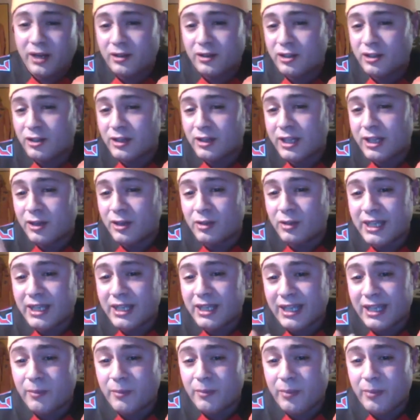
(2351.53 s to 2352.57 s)
you're literally in
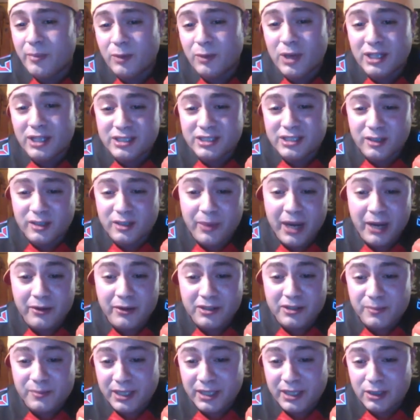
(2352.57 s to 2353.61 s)
the bed watching your parents
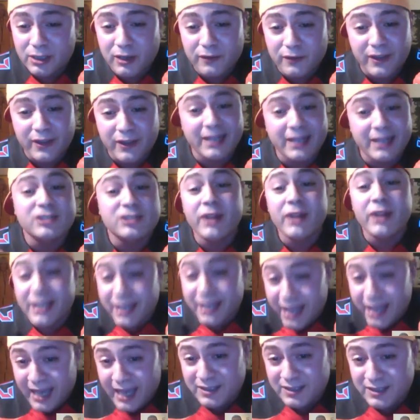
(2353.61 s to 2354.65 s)
make love, and it's rated
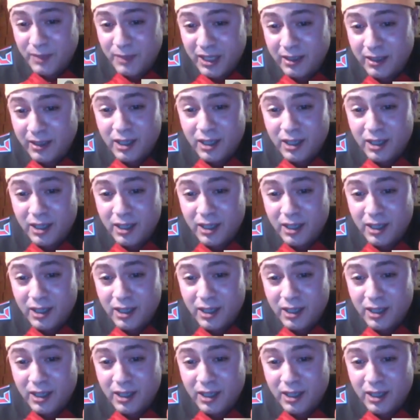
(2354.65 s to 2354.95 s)
X, man.